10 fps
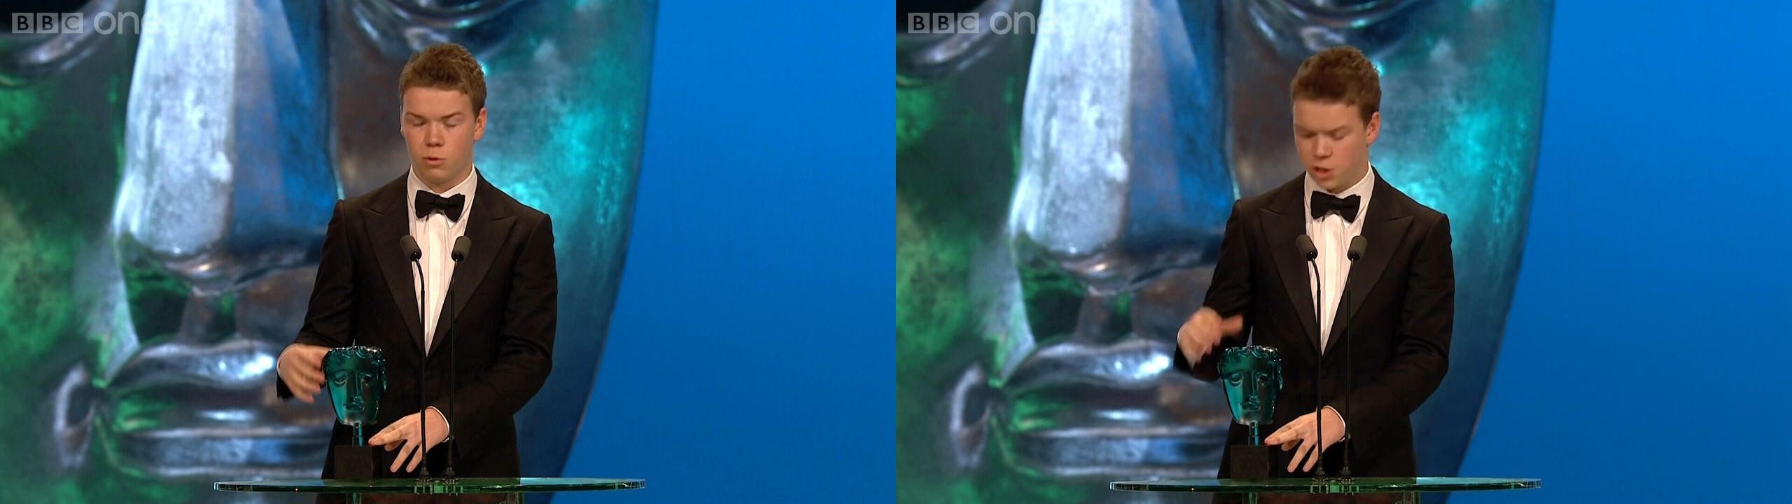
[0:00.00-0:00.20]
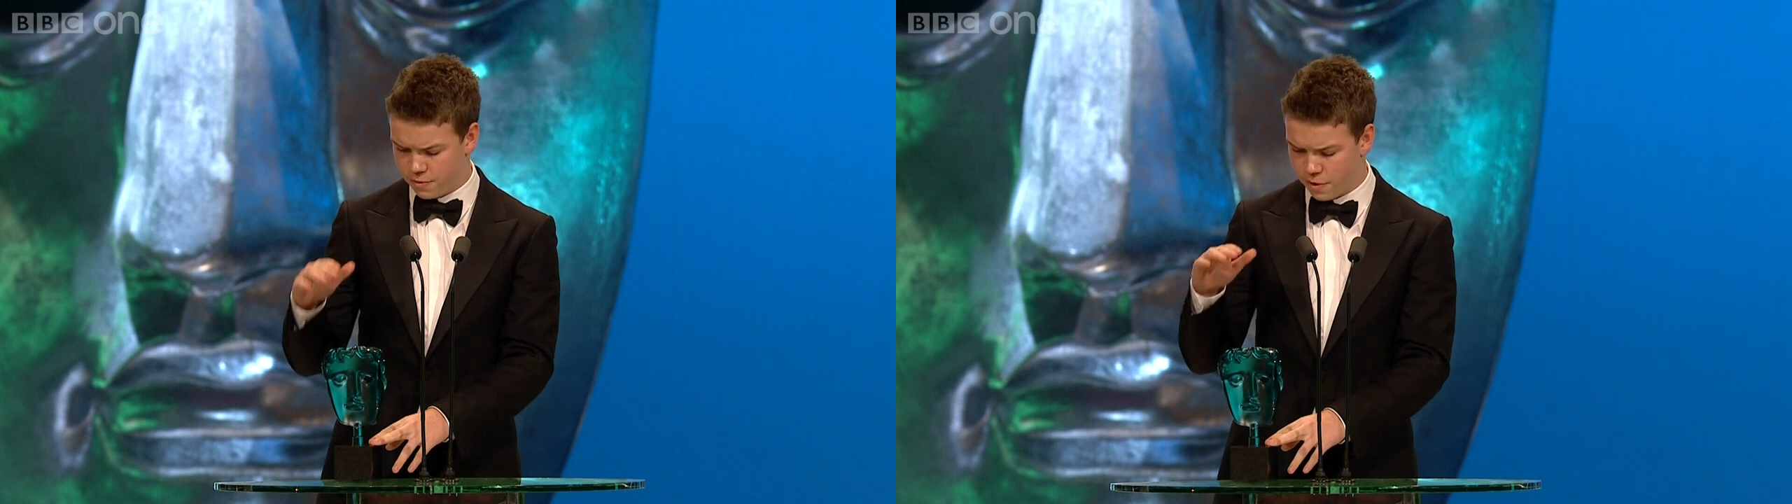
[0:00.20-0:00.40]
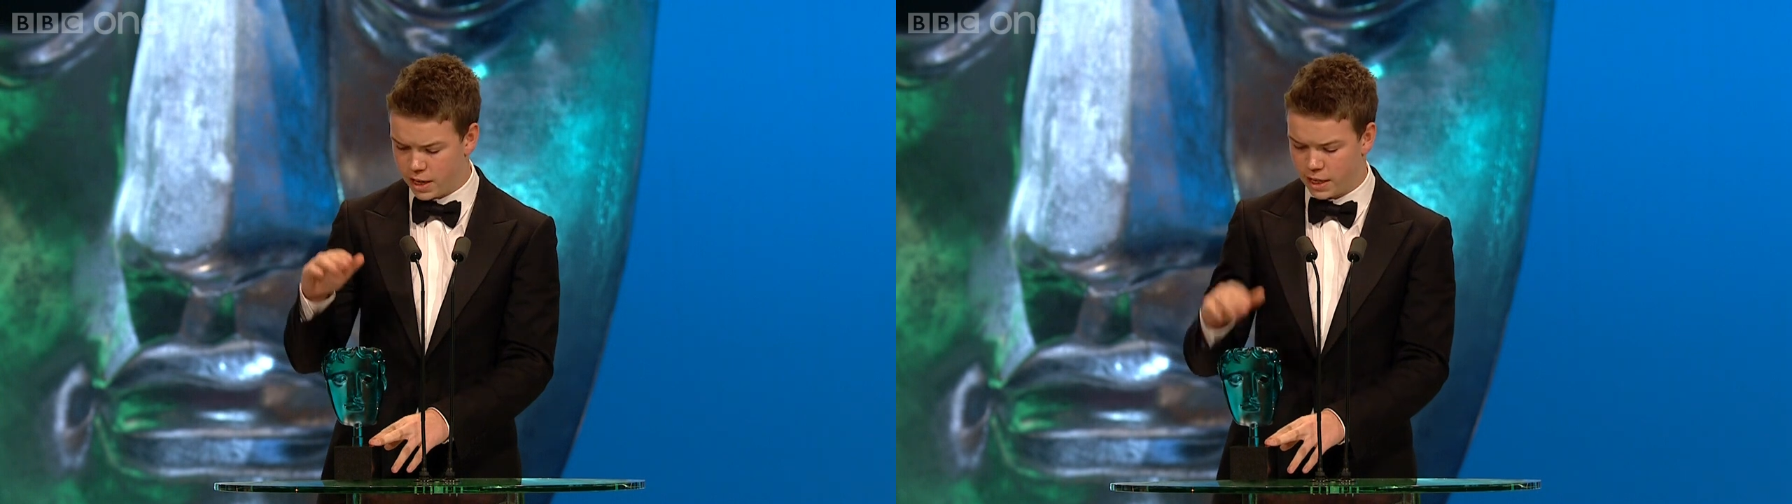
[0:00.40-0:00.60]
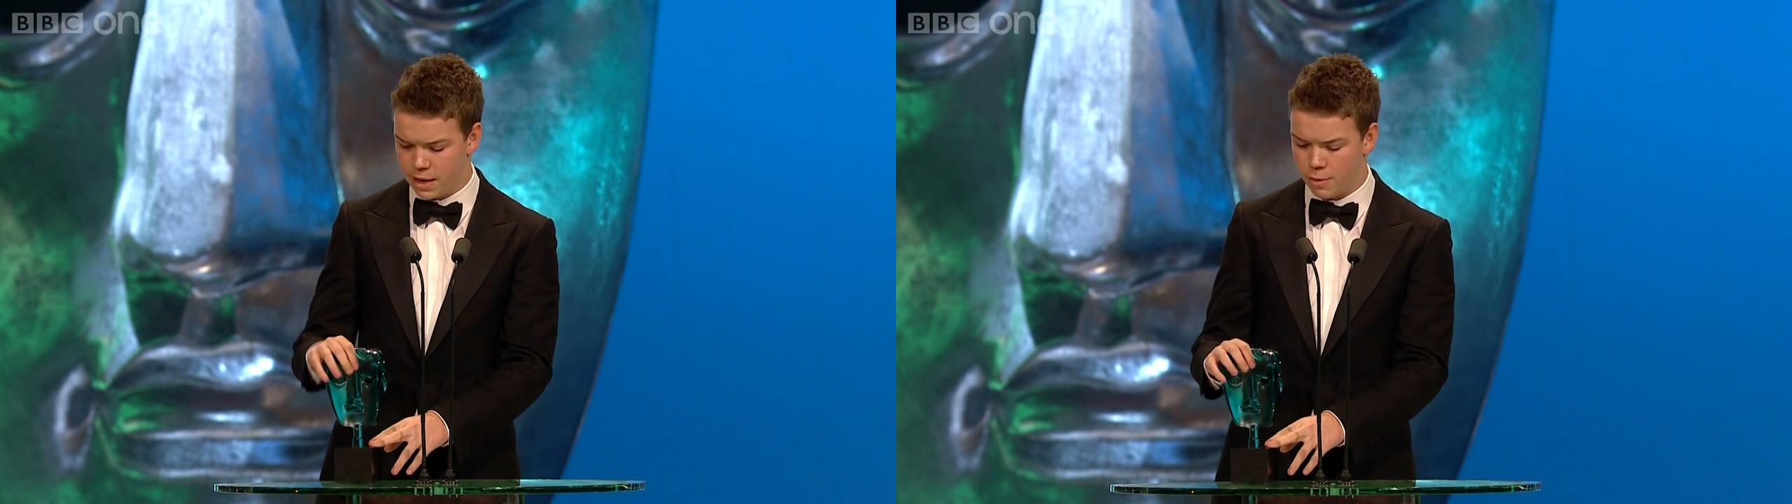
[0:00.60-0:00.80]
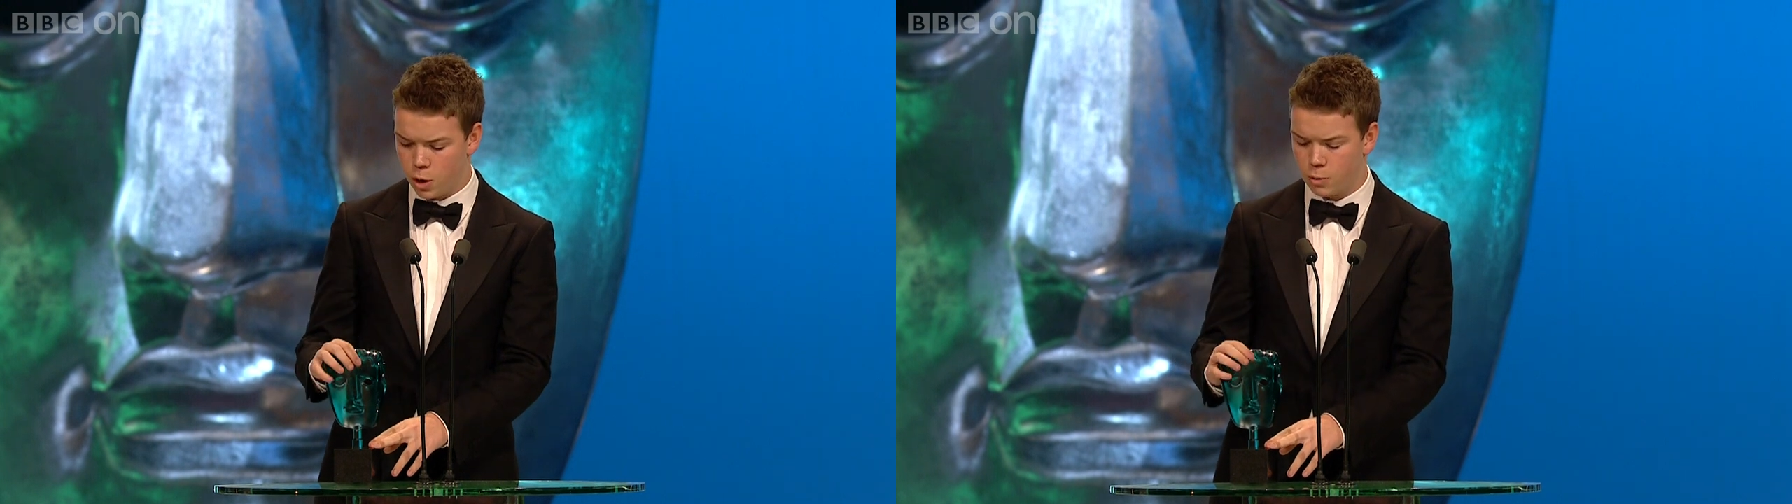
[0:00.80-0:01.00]
watching Finding
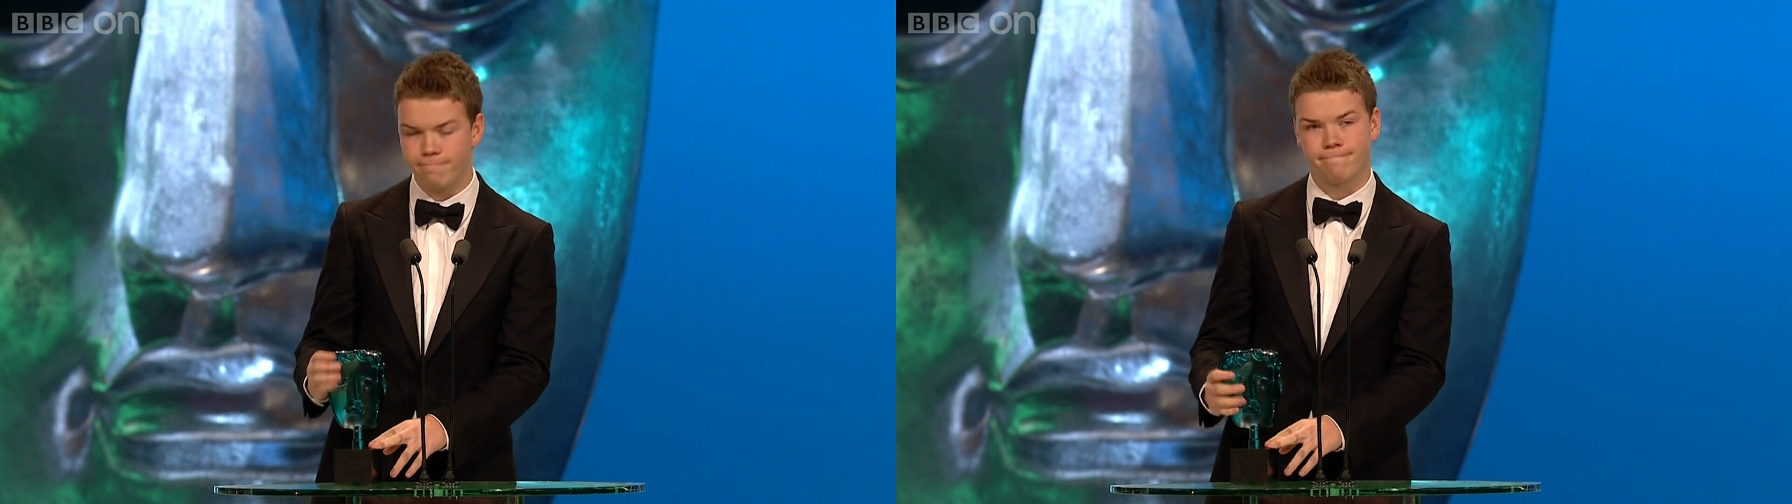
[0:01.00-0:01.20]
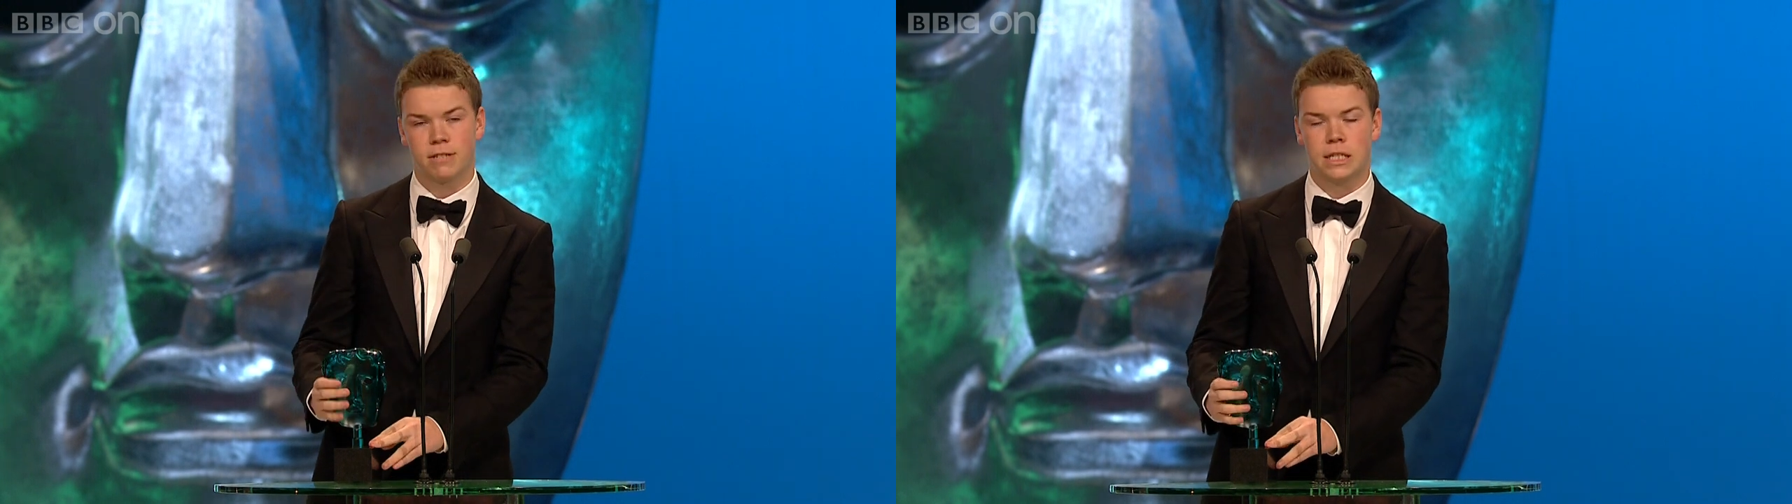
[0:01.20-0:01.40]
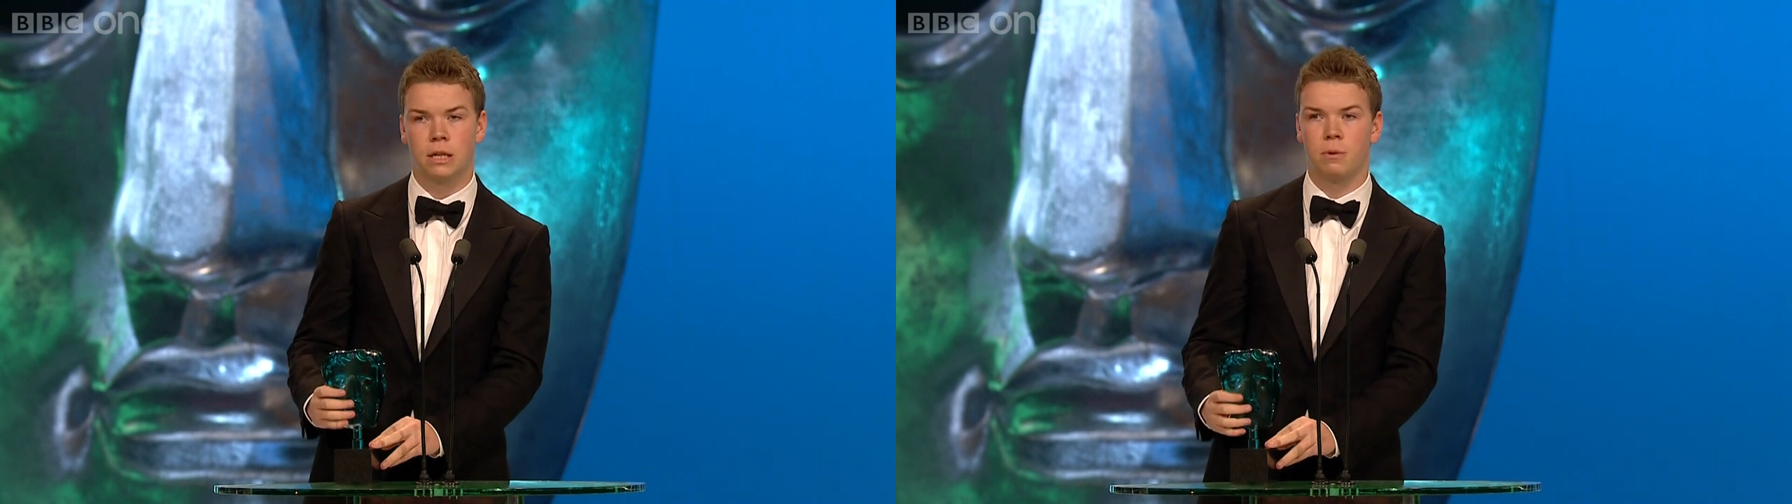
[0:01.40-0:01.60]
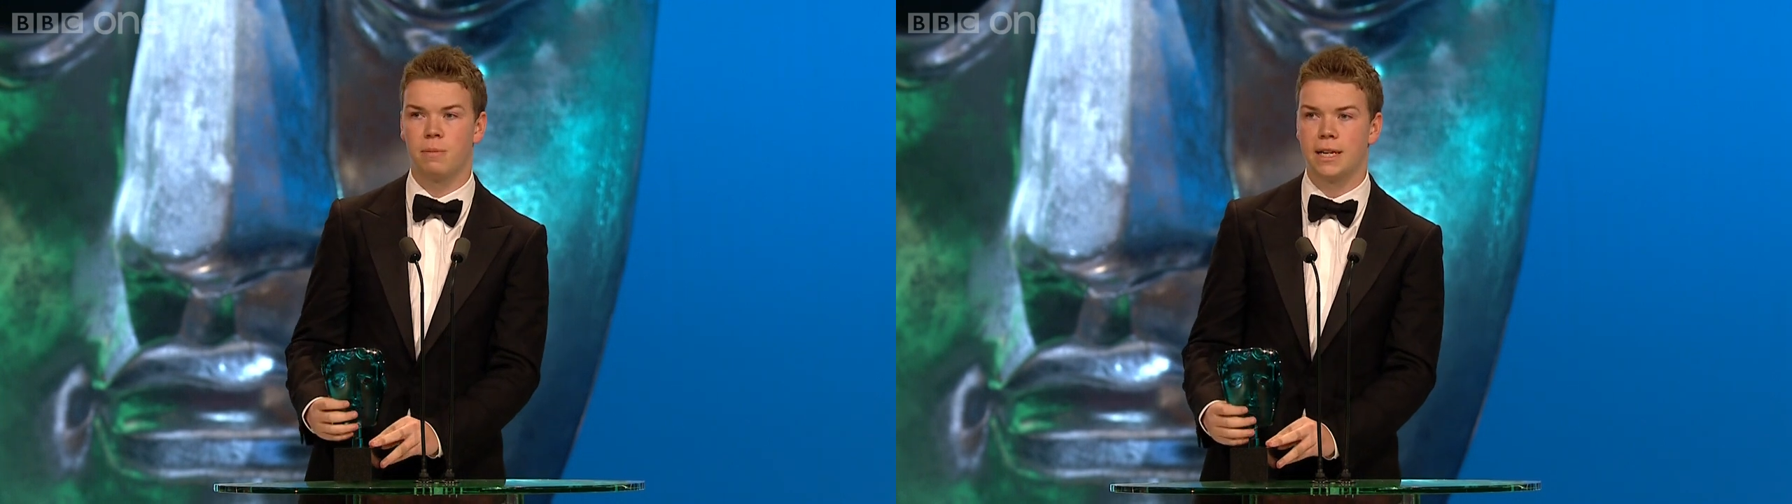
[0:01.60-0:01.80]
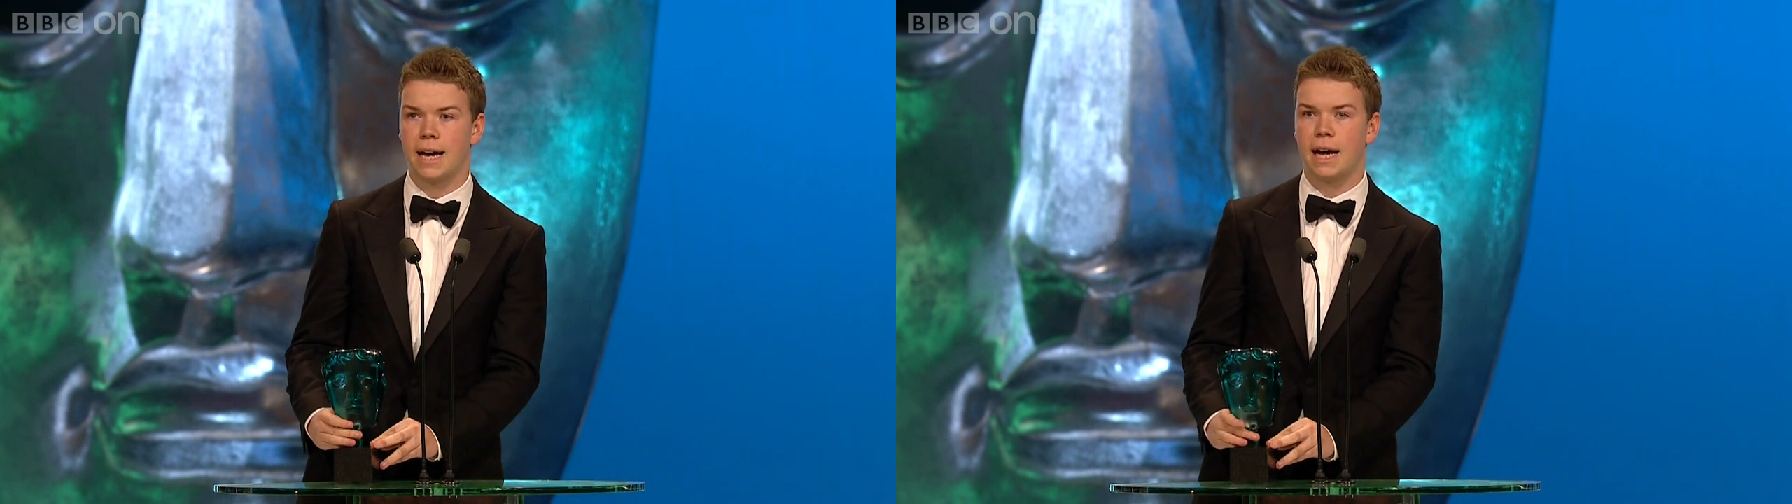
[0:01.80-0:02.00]
Nemo uh, with
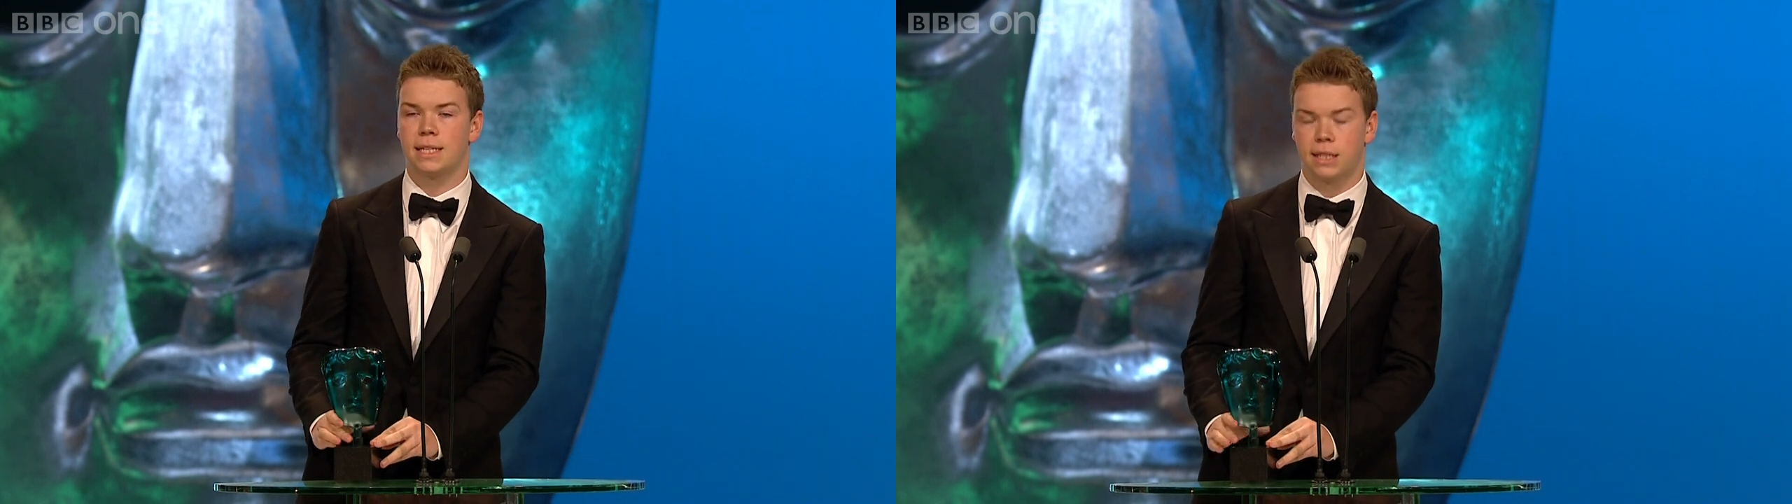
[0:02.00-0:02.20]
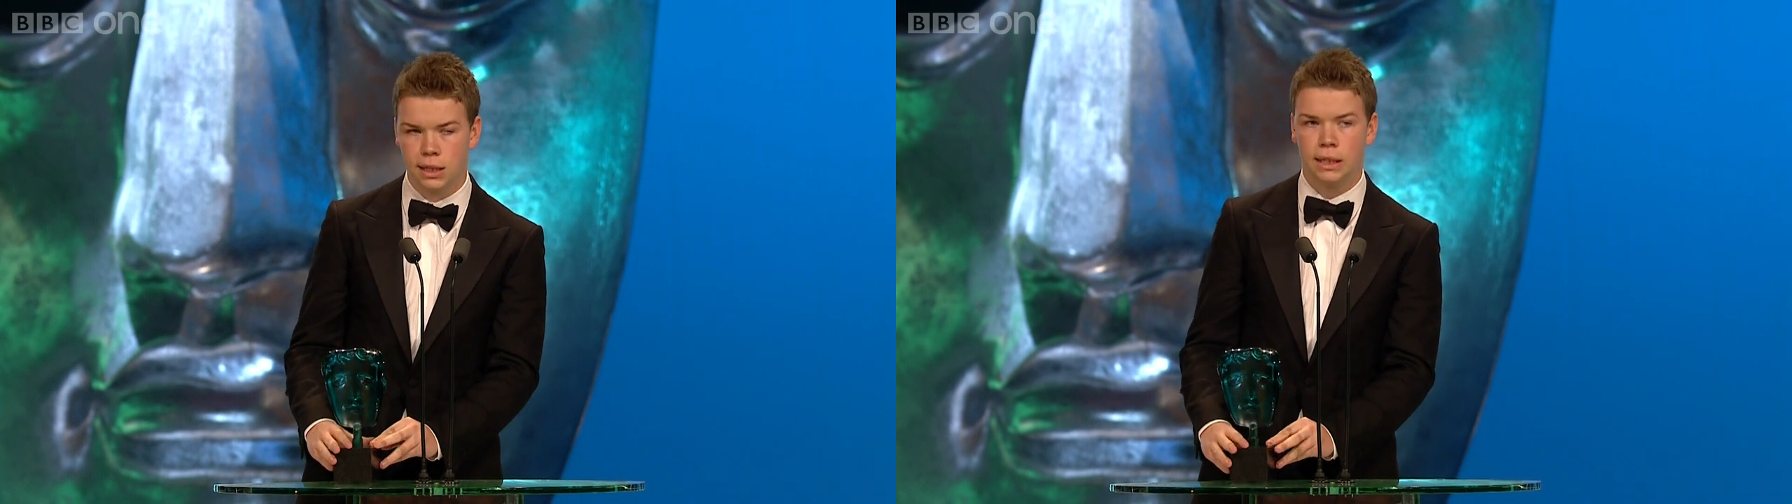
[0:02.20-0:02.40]
my dad.